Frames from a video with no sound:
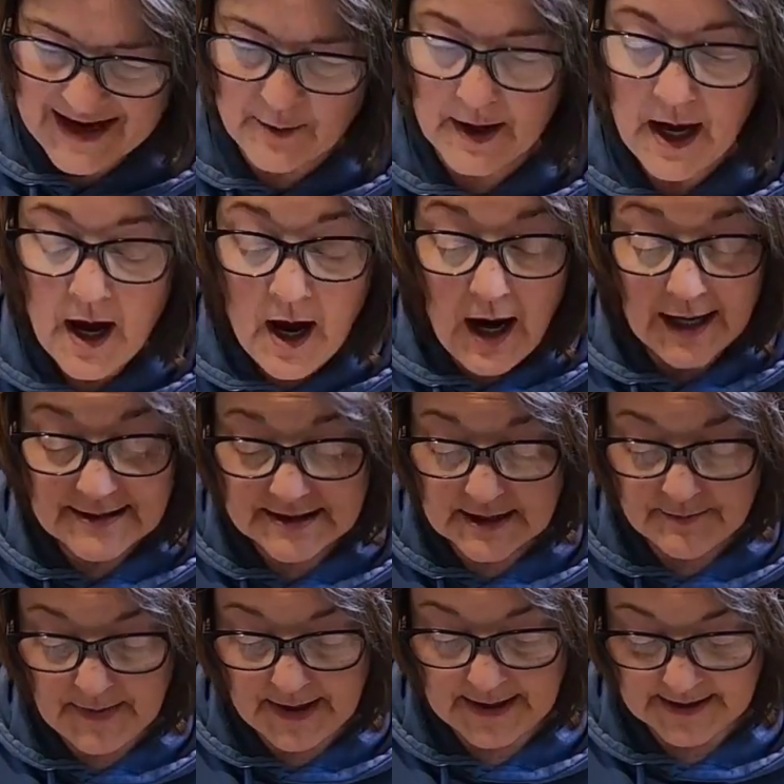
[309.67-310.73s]
Anyway, I
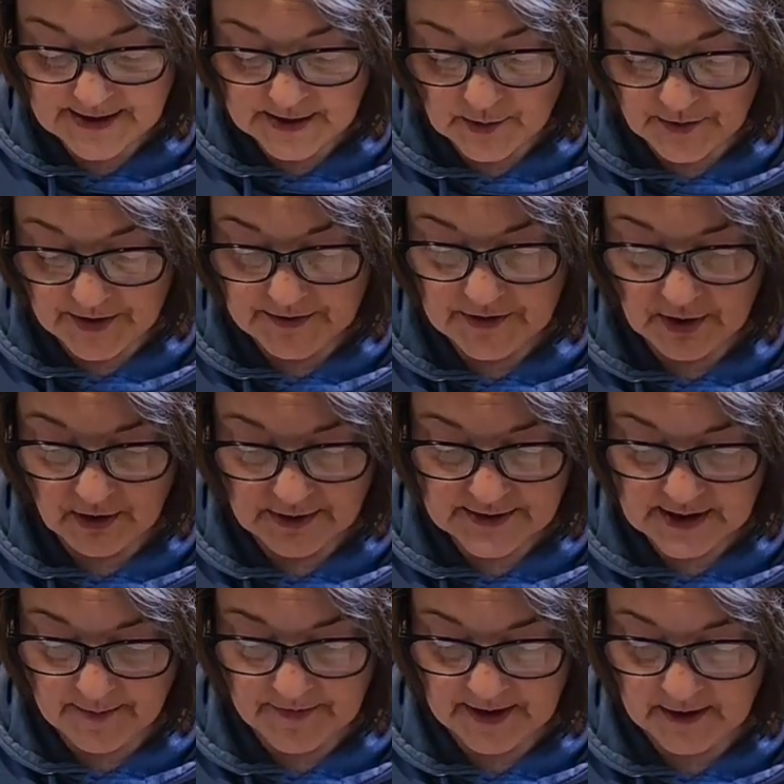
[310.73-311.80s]
did make it so that there are
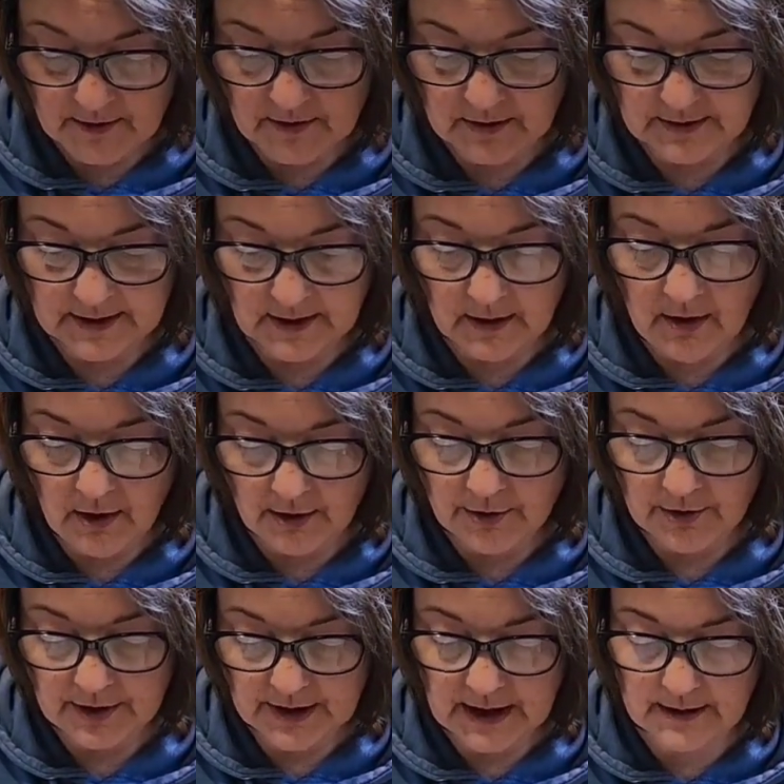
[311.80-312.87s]
some that are a little
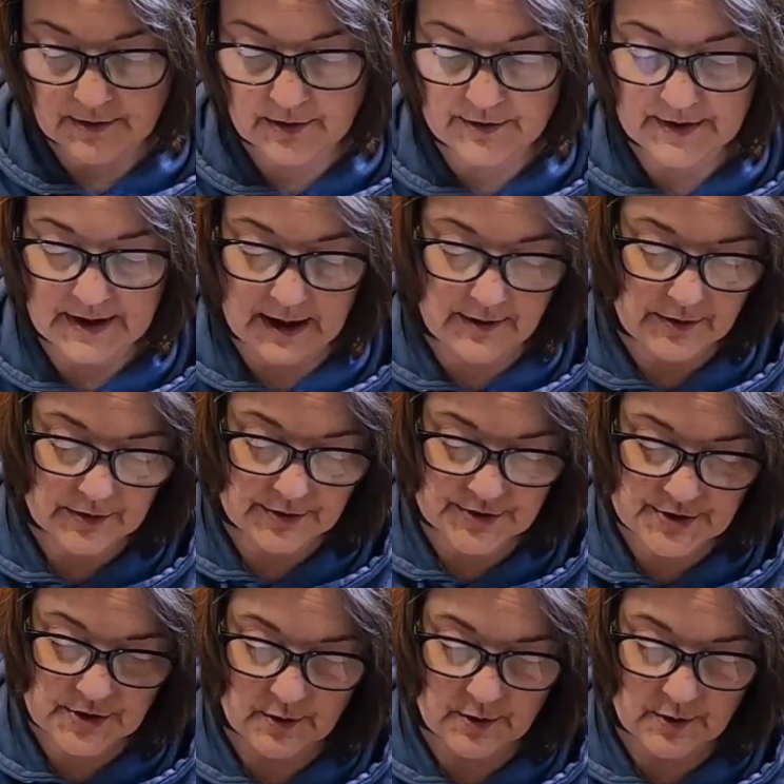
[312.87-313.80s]
harder to color than others.